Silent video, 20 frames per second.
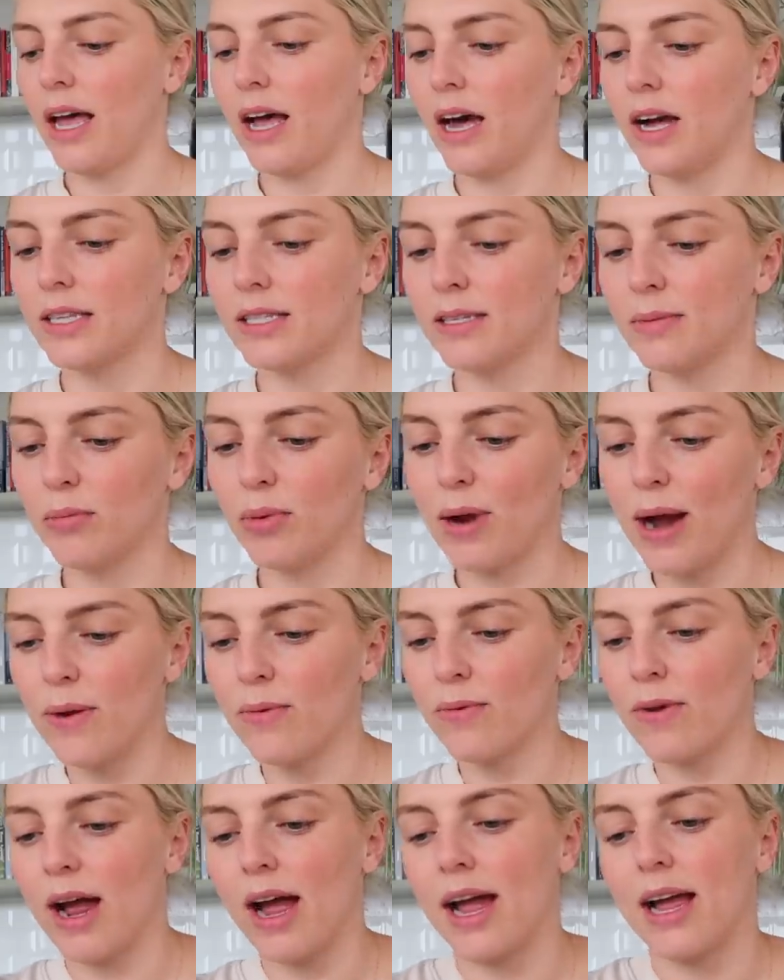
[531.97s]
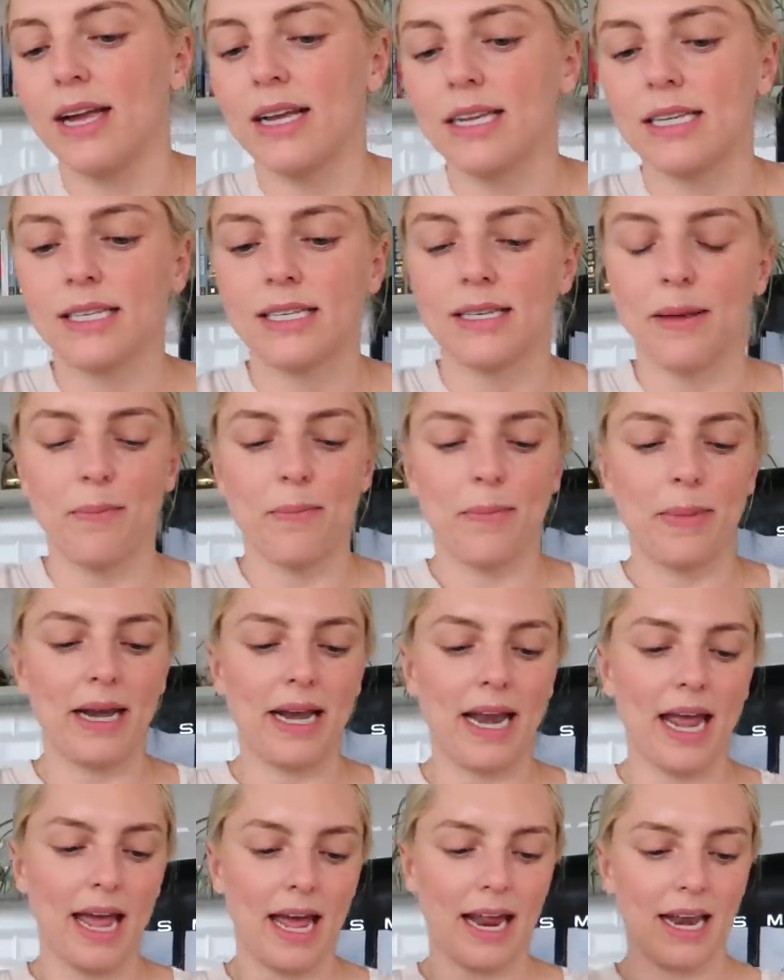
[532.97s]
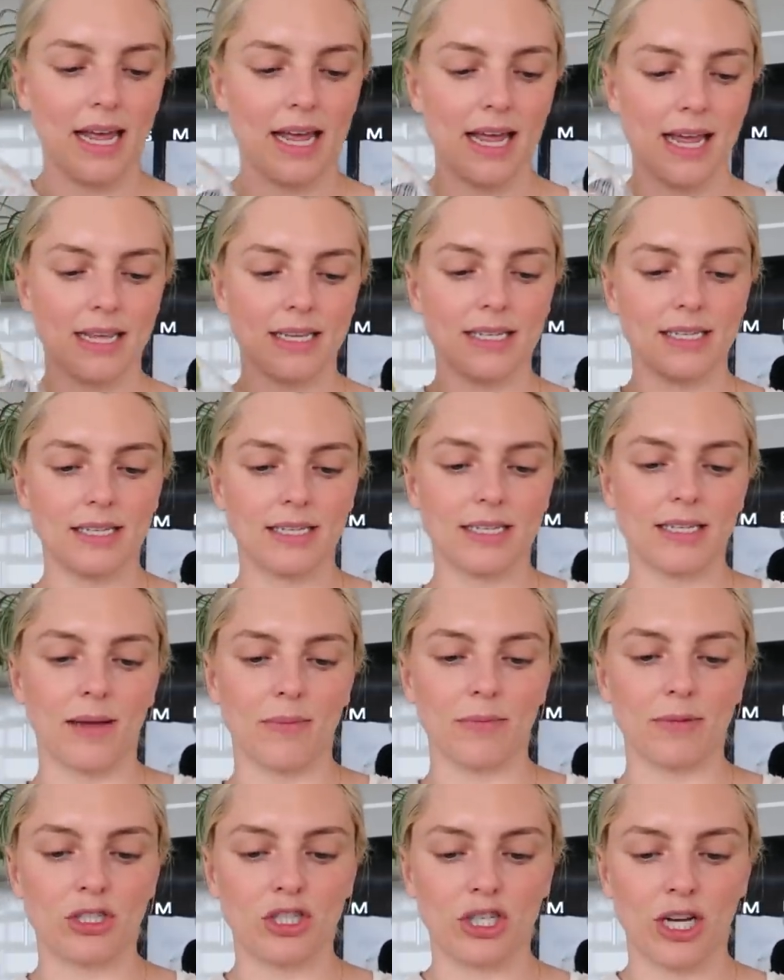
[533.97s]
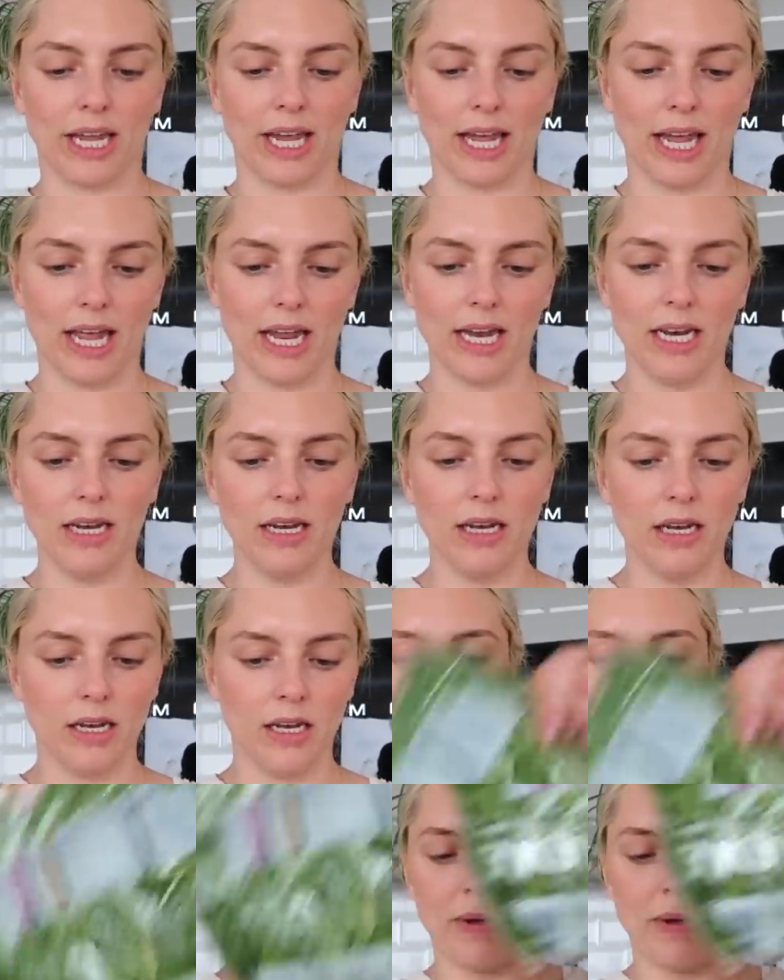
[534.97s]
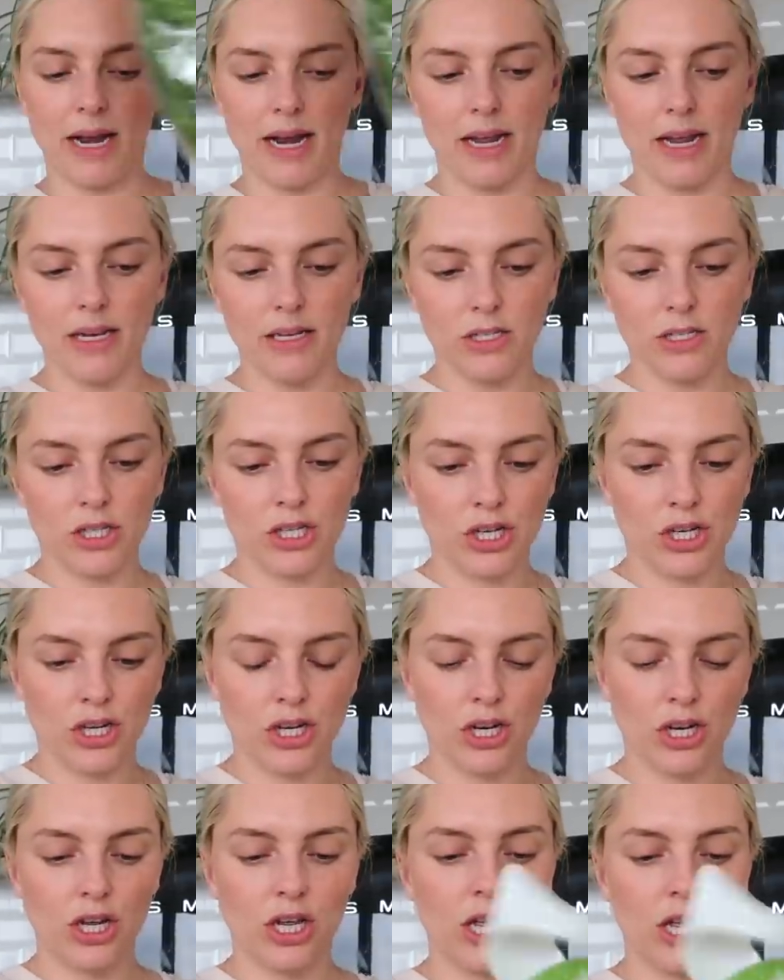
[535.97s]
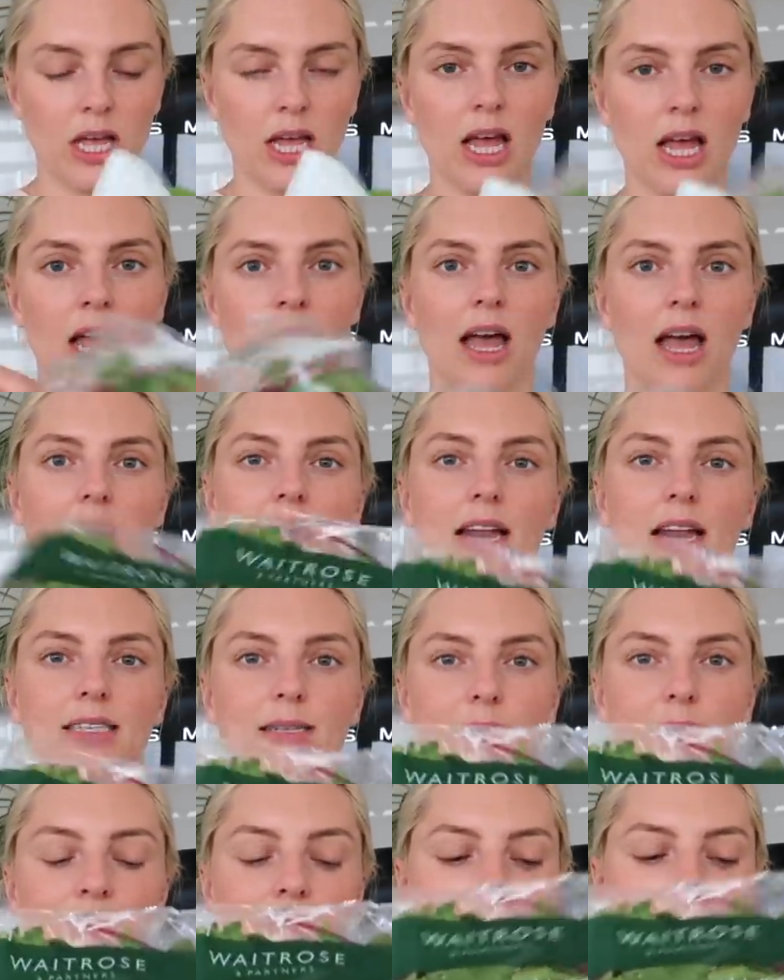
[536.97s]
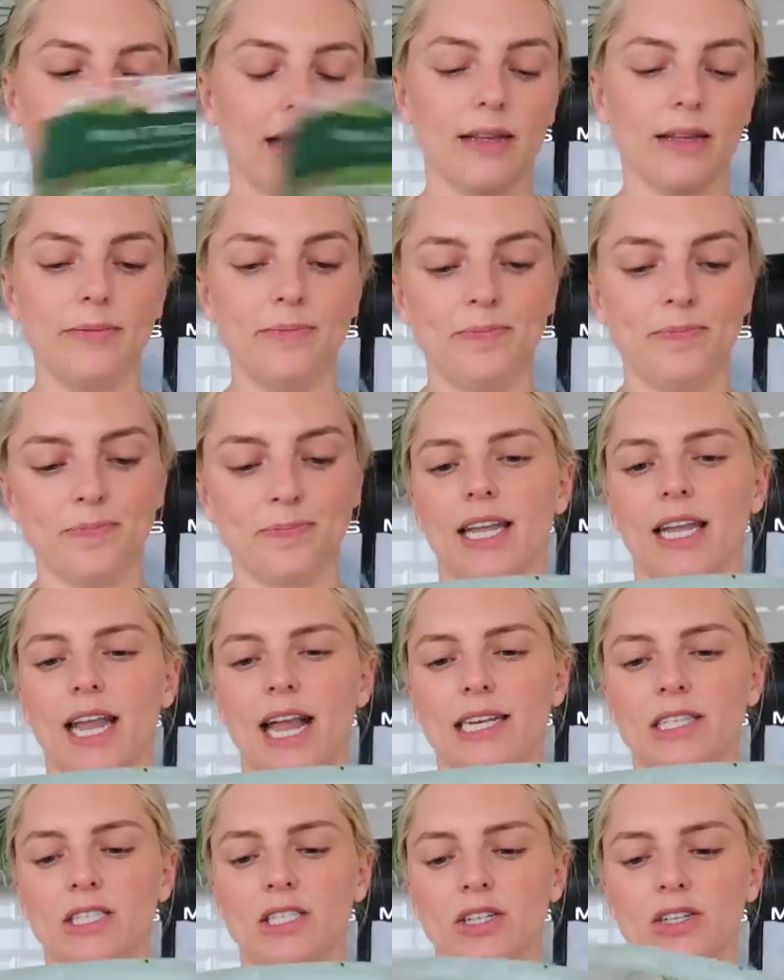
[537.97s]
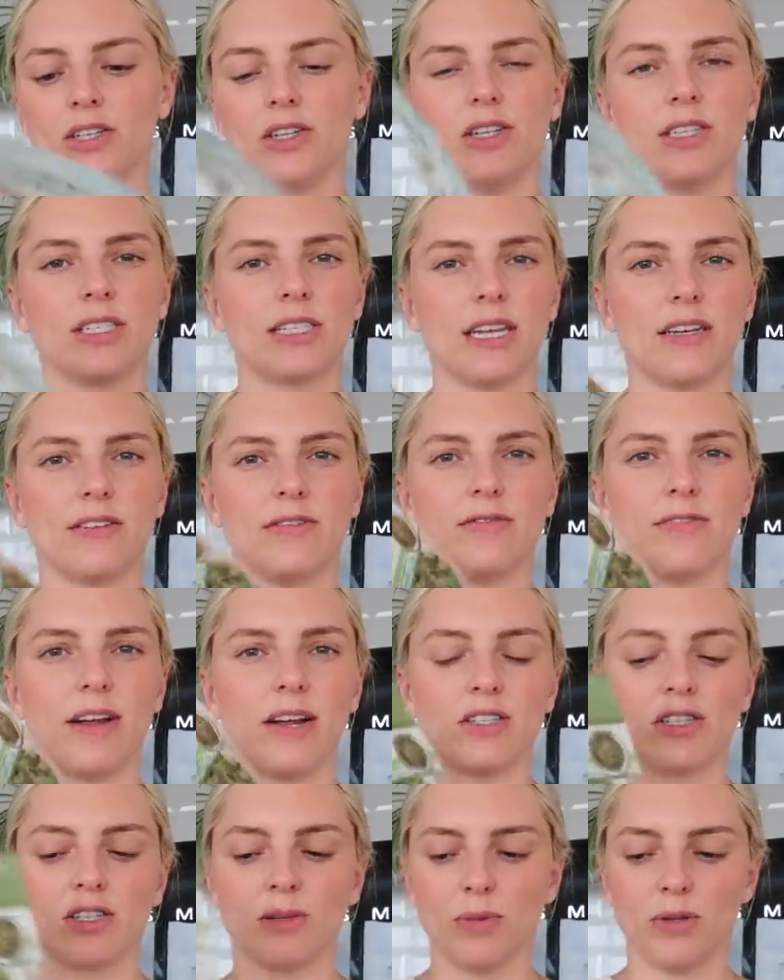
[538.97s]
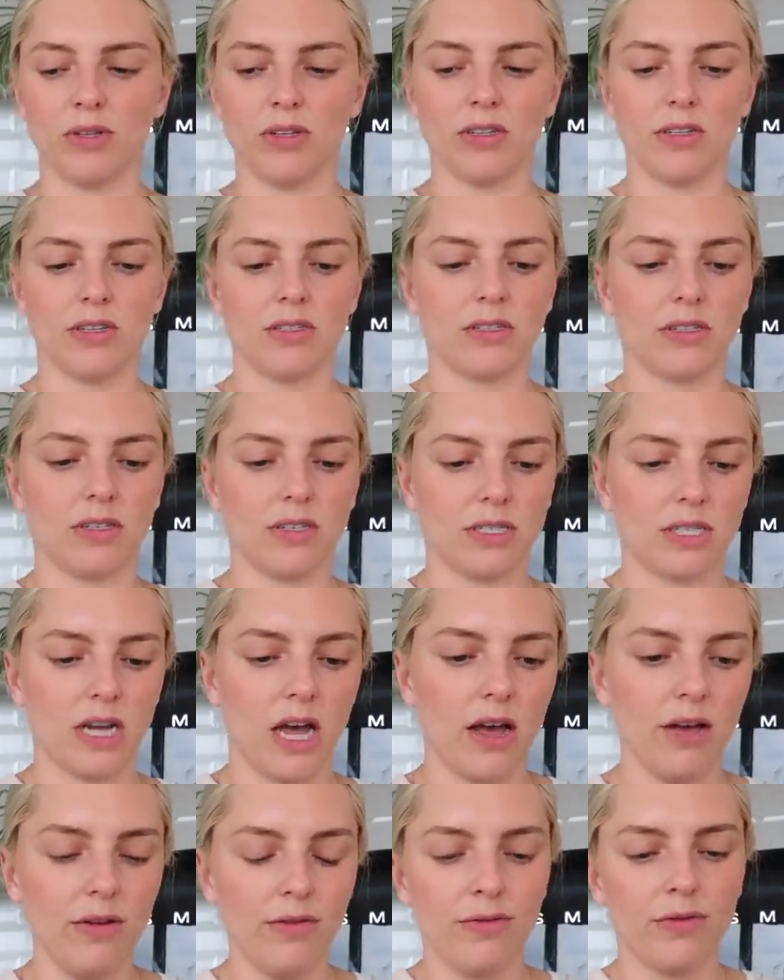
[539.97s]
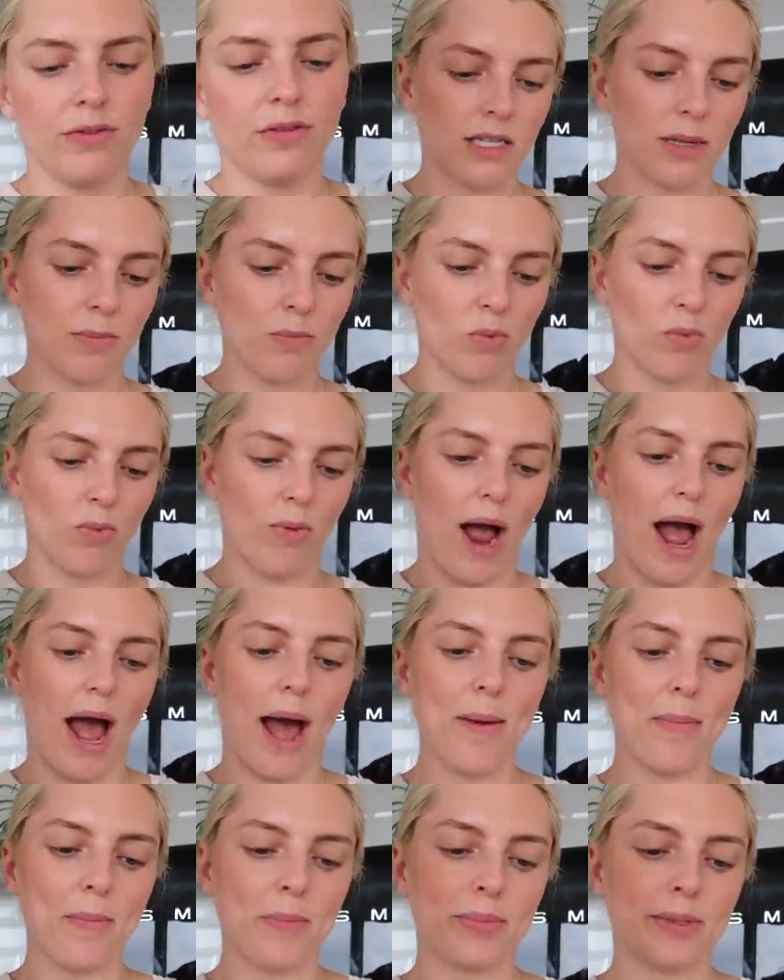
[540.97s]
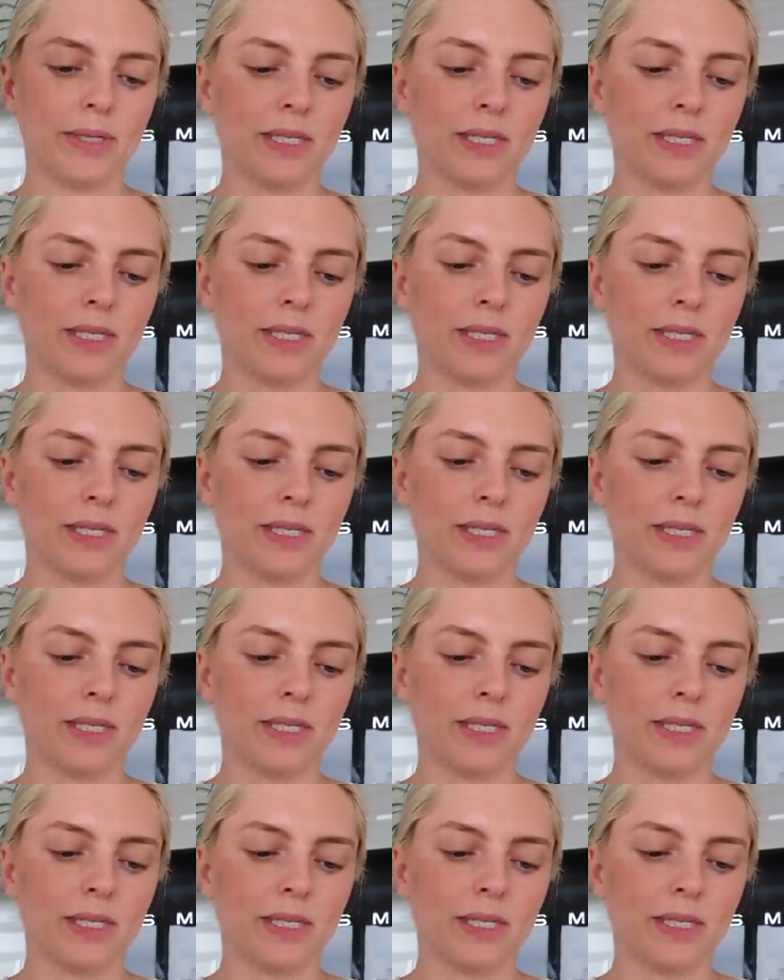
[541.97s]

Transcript: I got some brown rice, some bananas, some chicken, spinach, and some salad, lentils and vegetable stuff, some wraps,